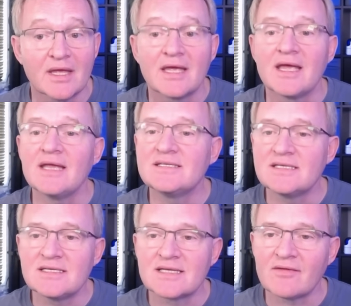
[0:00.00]
it
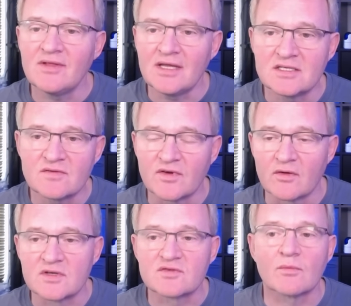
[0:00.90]
didn't have the
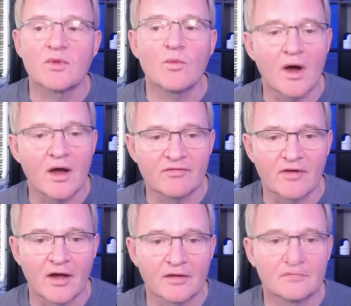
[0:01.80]
interference from the Wi-Fi.